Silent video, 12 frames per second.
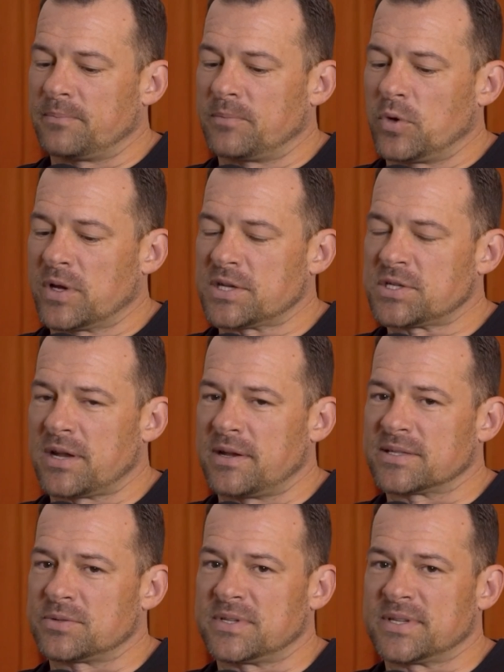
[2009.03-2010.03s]
All right, we'll catch you on
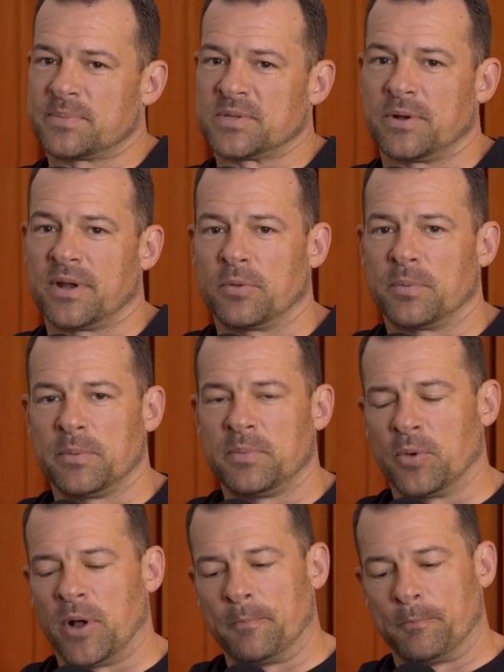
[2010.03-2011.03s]
next week's episode, everybody.
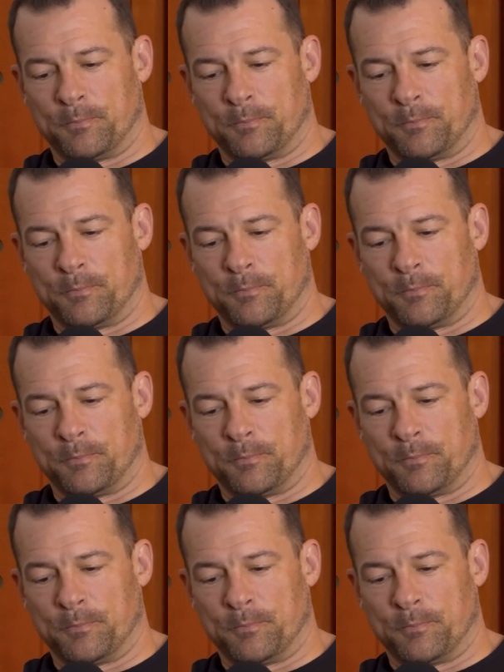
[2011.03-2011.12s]
Be well.